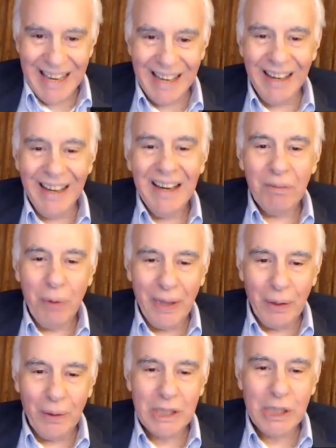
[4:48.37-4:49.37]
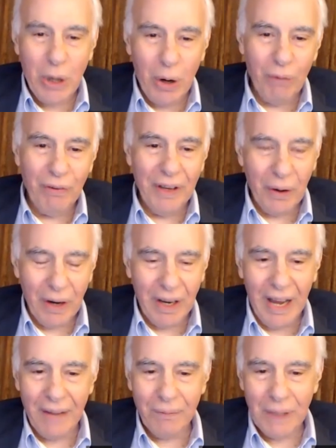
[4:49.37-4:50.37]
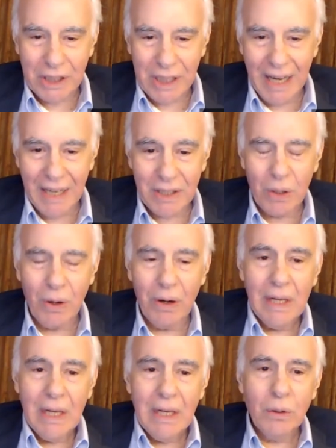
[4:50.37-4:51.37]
uh, whether it's COVID or climate change or